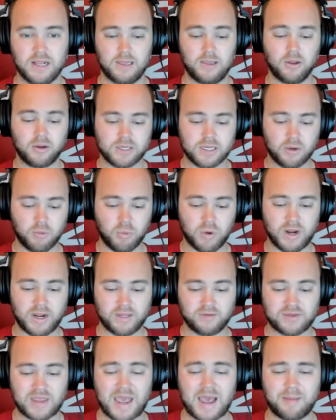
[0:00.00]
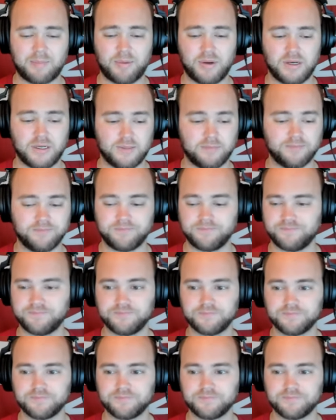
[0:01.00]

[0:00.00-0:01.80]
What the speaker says: Look at what is happening